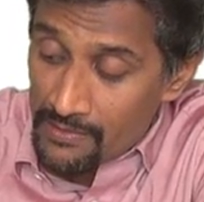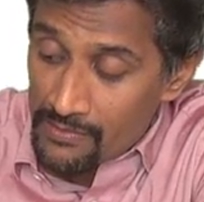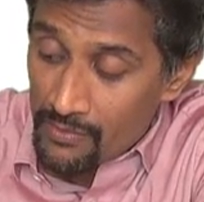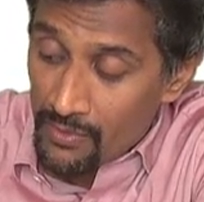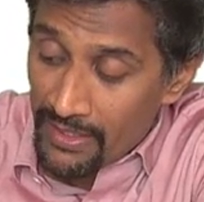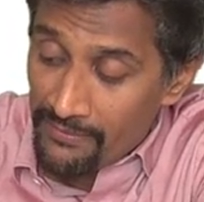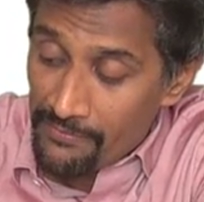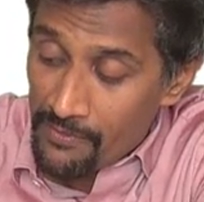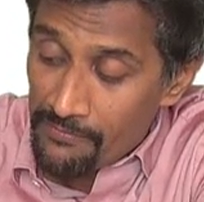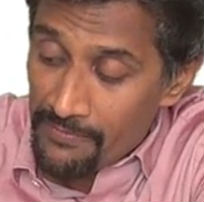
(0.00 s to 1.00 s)
So
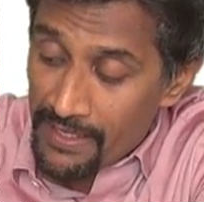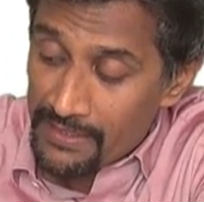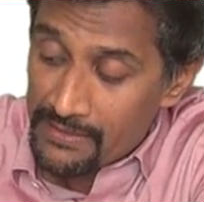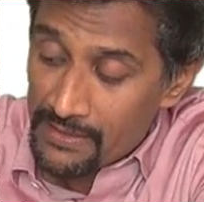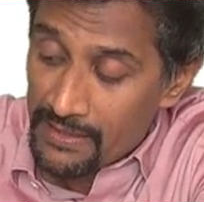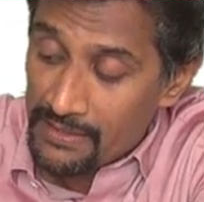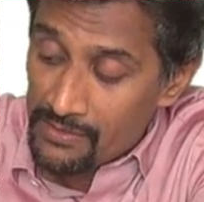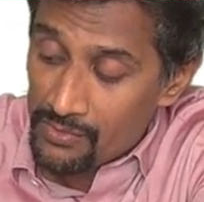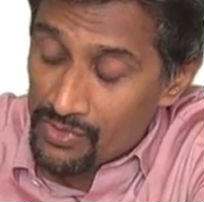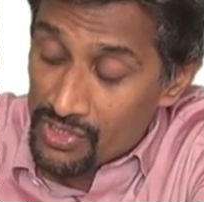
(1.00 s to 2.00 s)
f of x
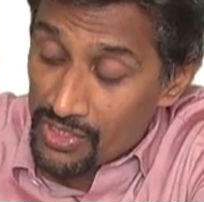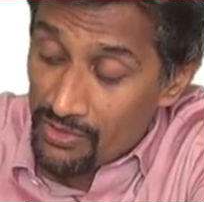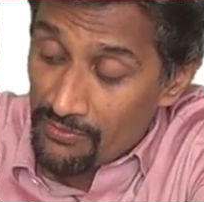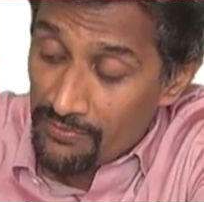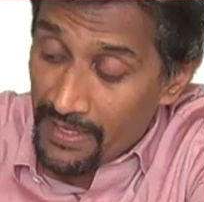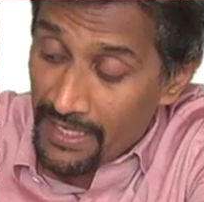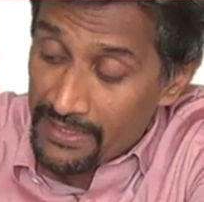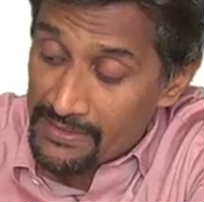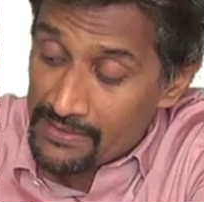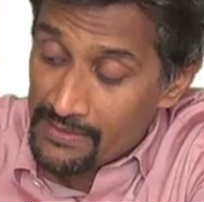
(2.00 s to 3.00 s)
into g of
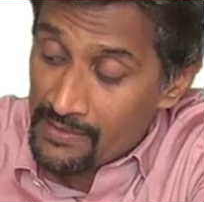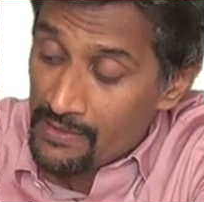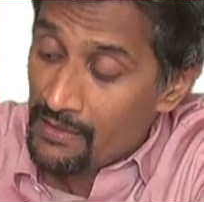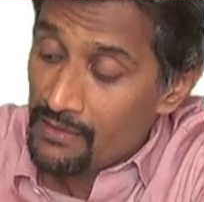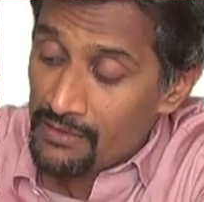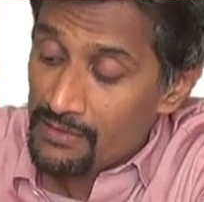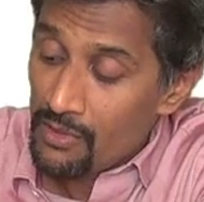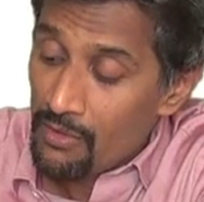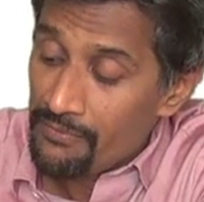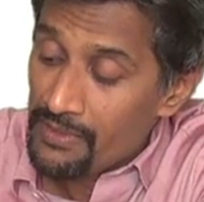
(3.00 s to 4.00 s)
x
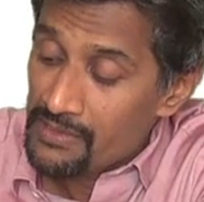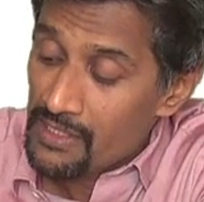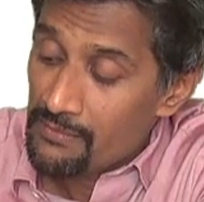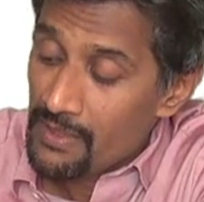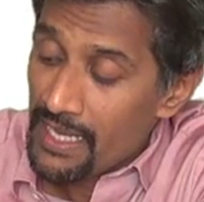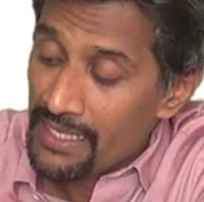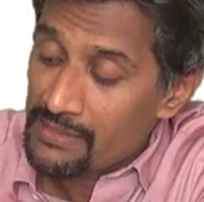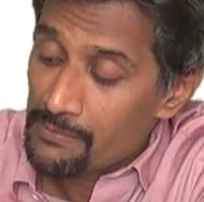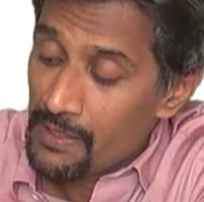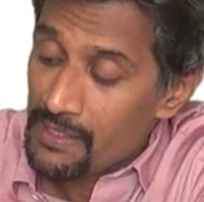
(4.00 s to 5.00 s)
will obviously be
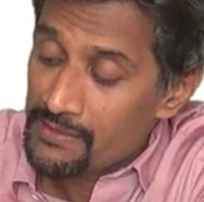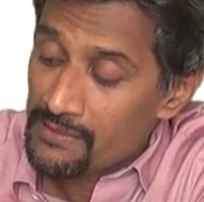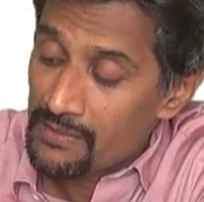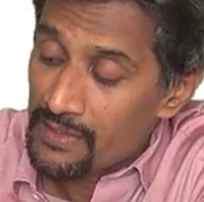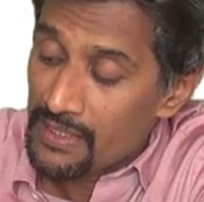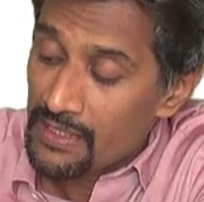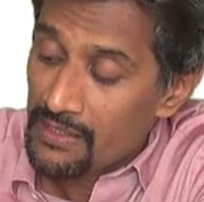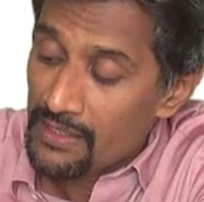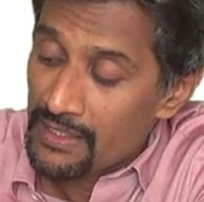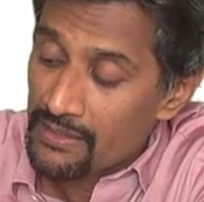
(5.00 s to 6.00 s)
x plus
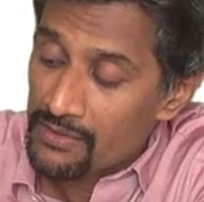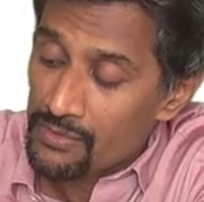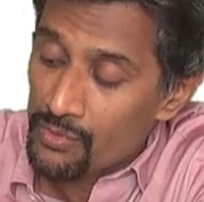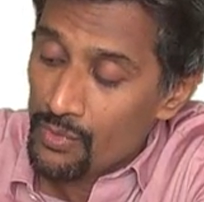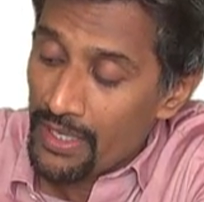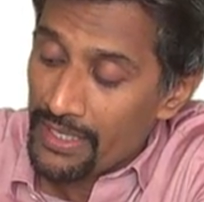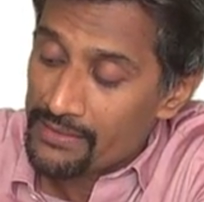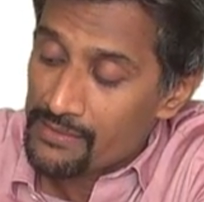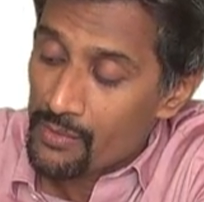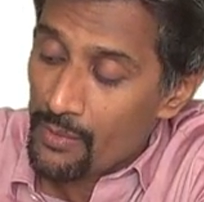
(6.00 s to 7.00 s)
3 into
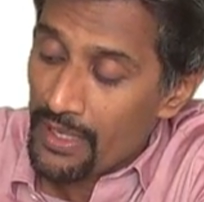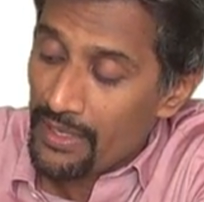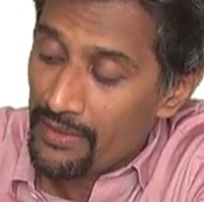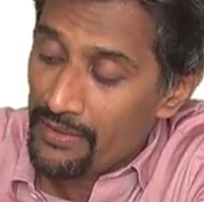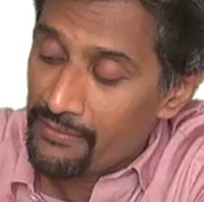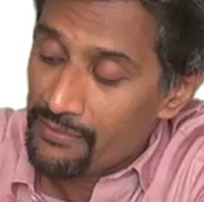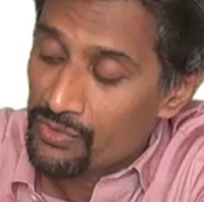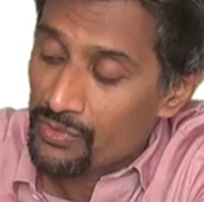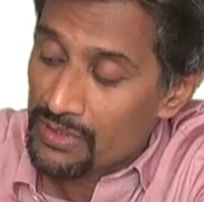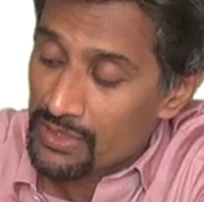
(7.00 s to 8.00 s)
x square,
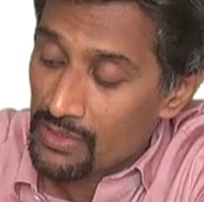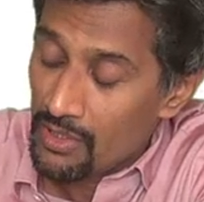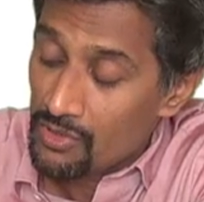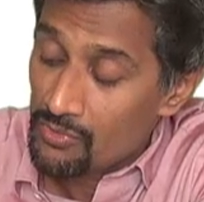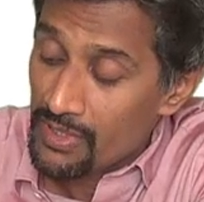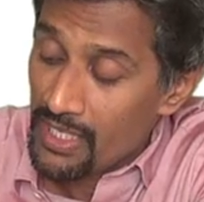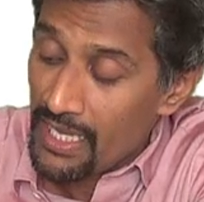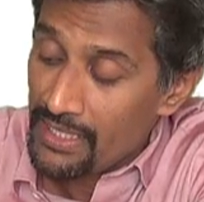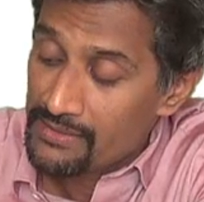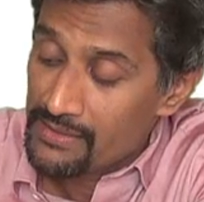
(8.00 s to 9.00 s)
which will turn out to be
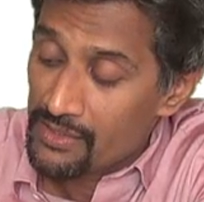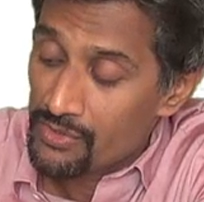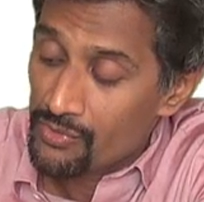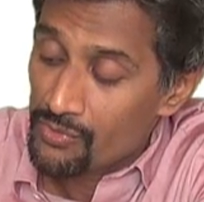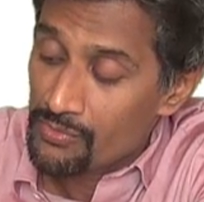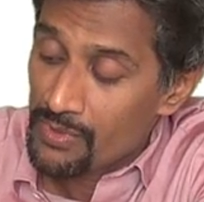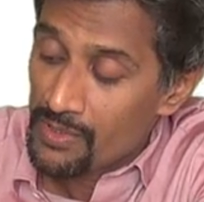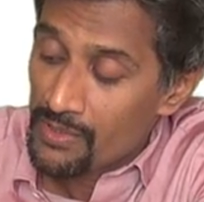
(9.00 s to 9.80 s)
x cube